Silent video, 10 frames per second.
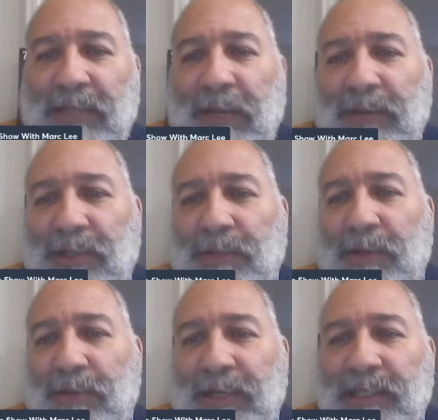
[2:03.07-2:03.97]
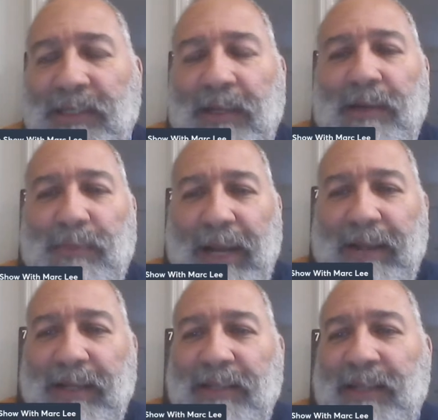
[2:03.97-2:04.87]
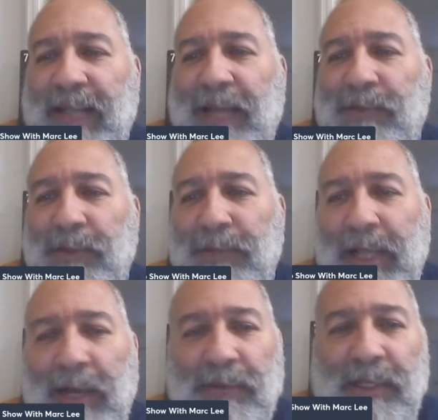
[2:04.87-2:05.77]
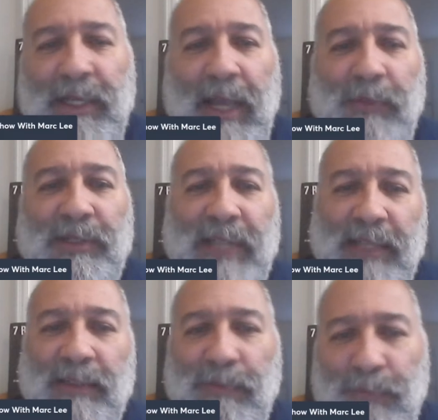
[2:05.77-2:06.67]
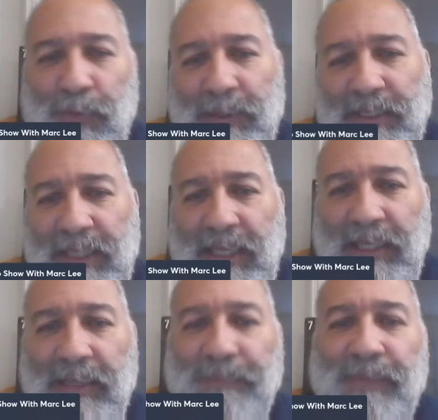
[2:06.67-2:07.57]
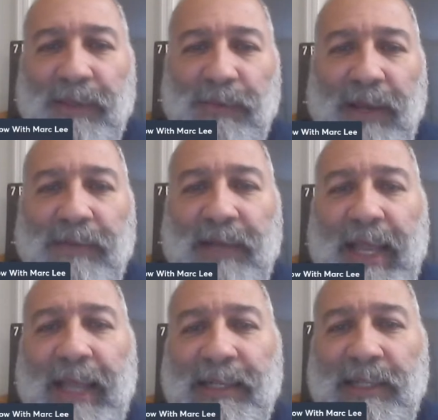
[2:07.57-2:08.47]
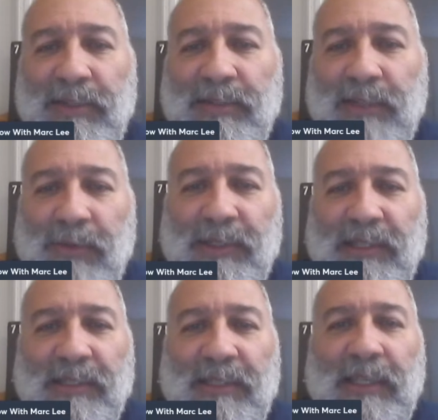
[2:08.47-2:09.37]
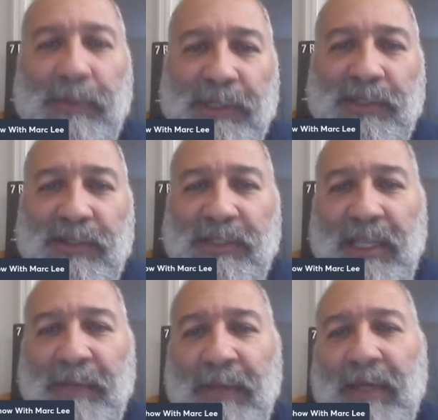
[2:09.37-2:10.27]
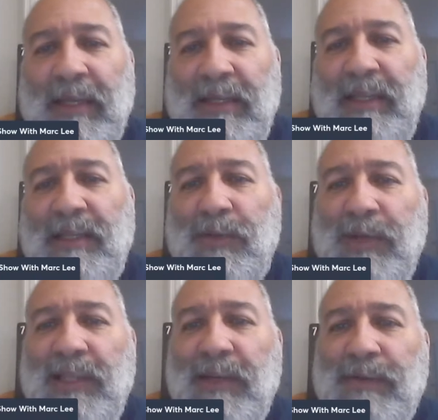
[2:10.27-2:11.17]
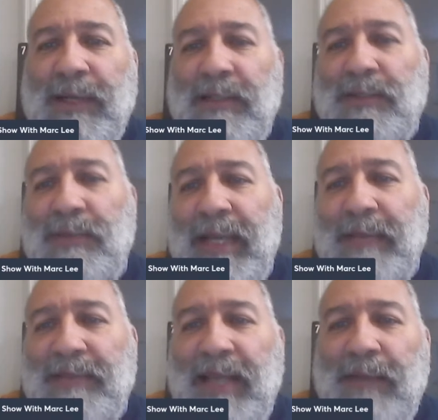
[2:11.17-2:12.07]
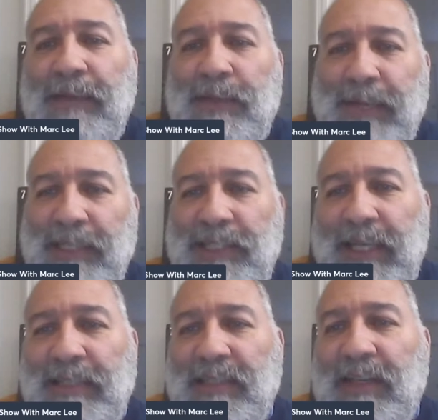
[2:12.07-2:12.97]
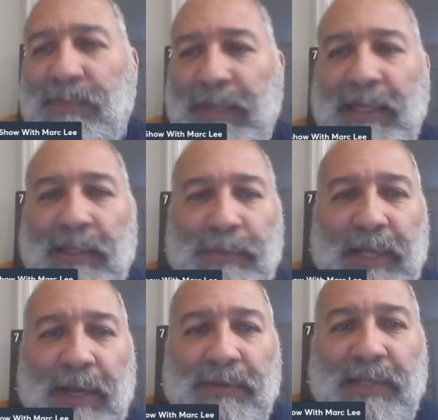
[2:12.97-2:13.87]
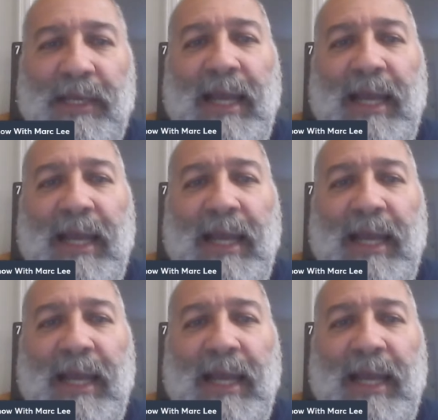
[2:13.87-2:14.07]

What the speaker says: and with 2 more wins, Bradley is a lock for the playoffs and would take the 4th seed. The Raven Anteaters, which is the commissioner's team, need to win their final 2 games to have a great chance of making the playoffs.